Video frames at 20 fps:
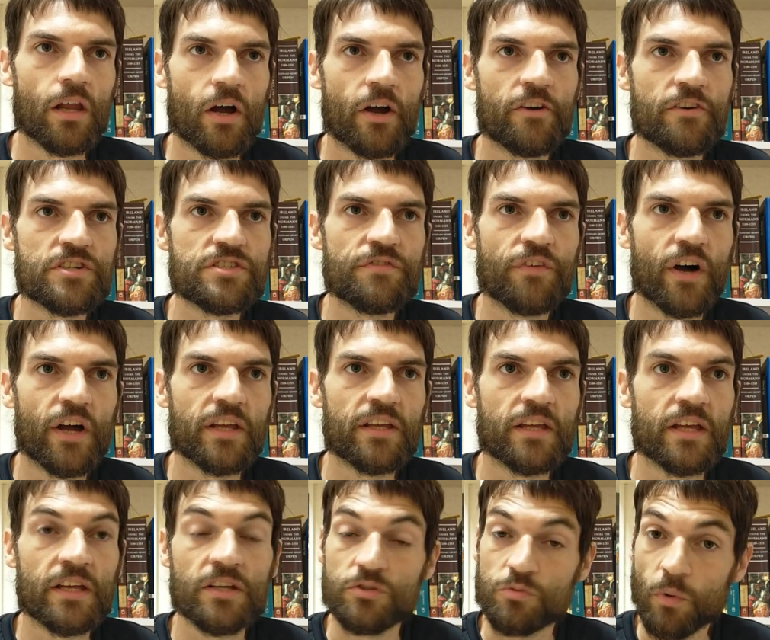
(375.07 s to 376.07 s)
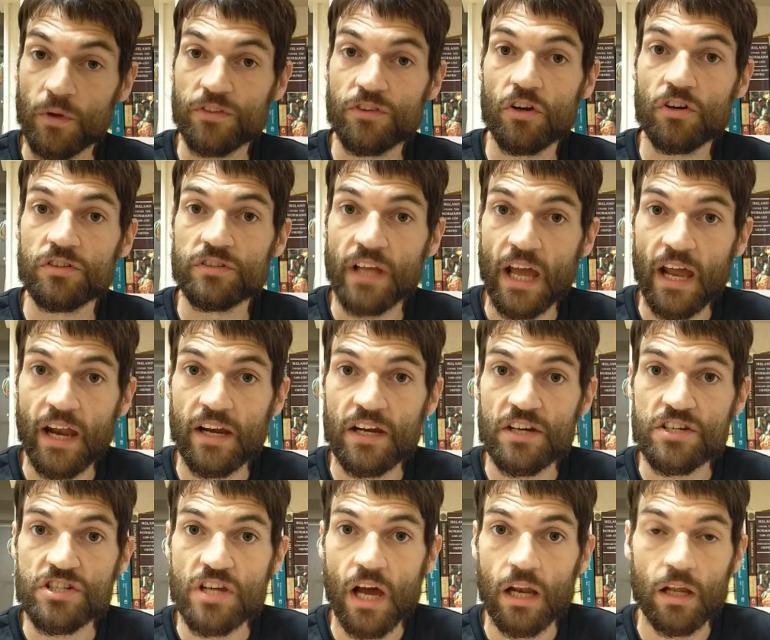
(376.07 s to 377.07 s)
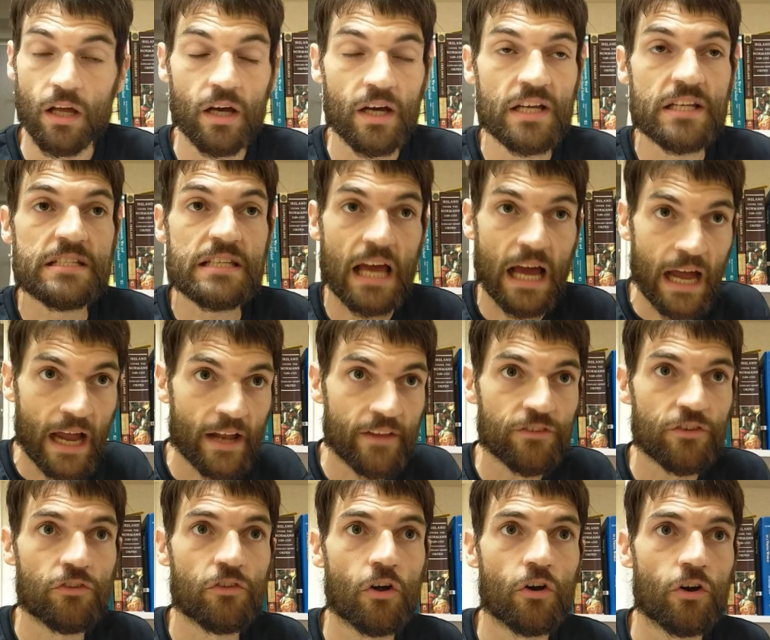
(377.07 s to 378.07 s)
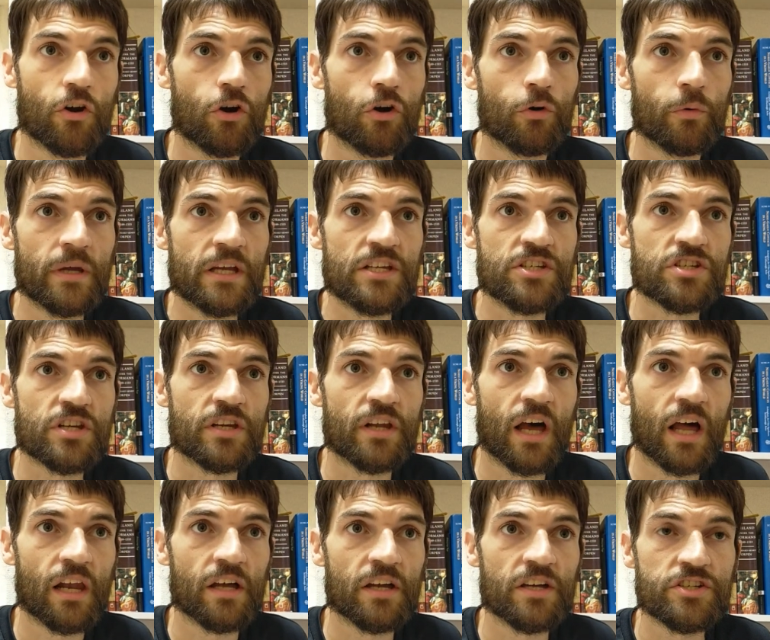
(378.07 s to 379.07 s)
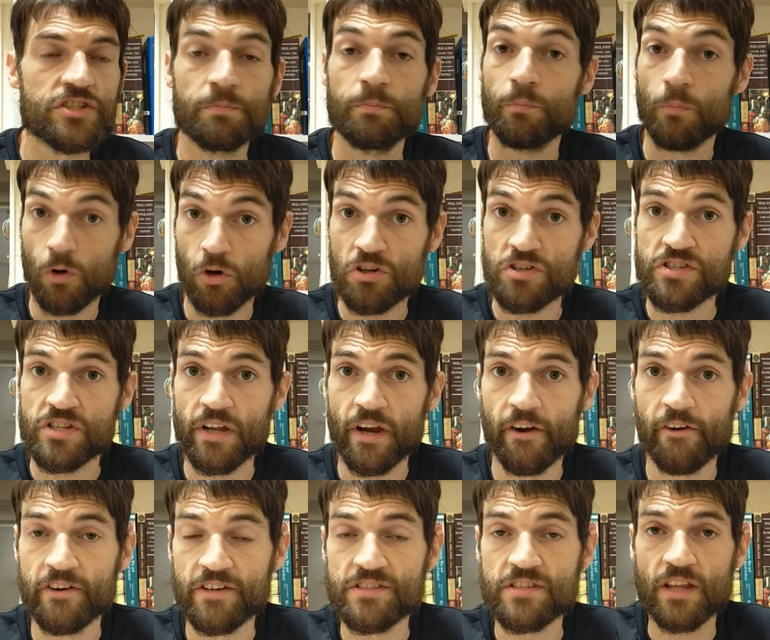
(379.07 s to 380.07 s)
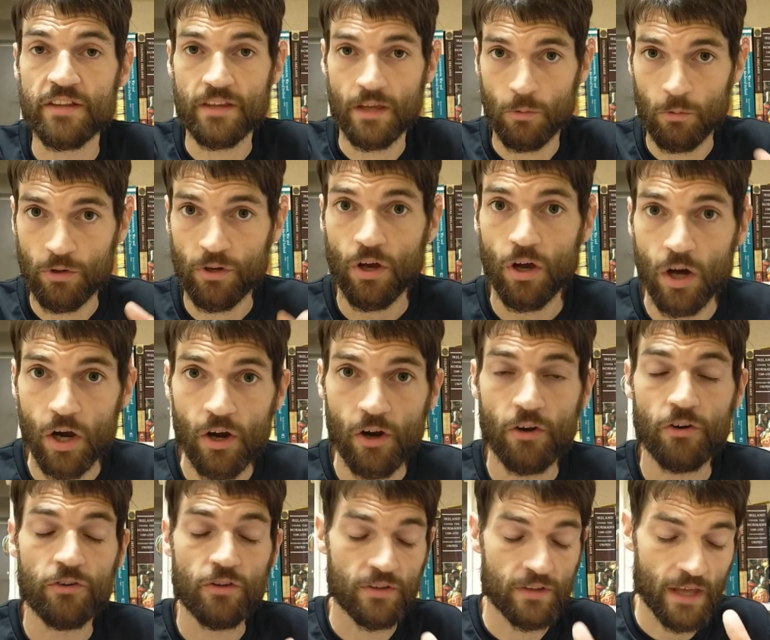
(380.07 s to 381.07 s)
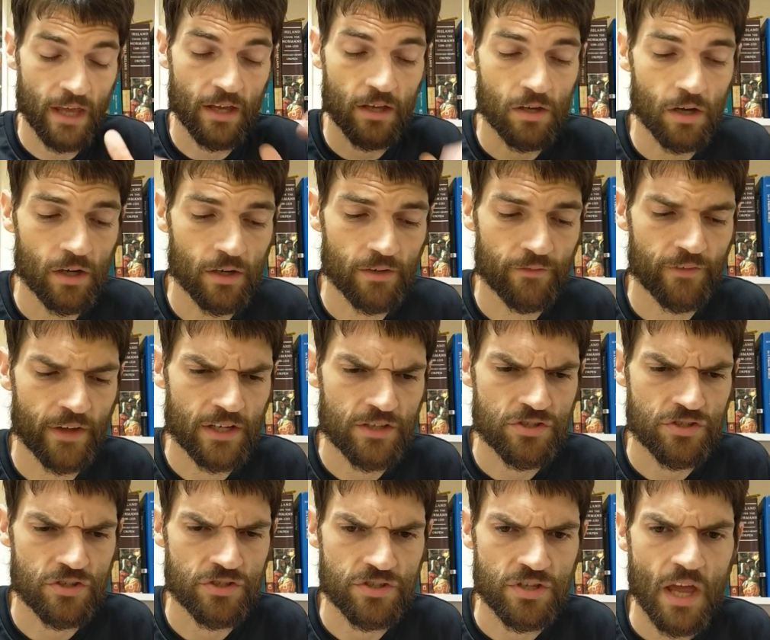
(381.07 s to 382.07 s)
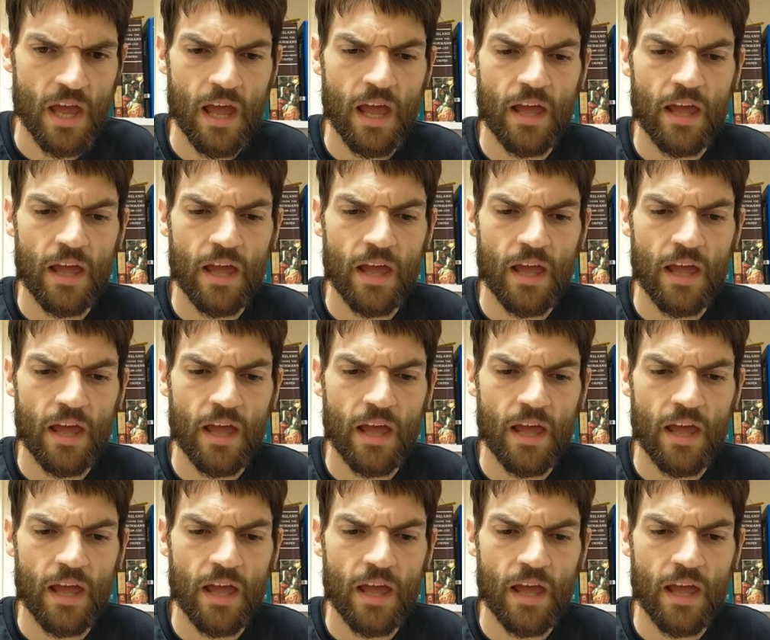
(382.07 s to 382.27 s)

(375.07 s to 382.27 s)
Irish Vikings, with their Danish allies and their Norwegian allies, mercenaries that they would hire to take on adventures.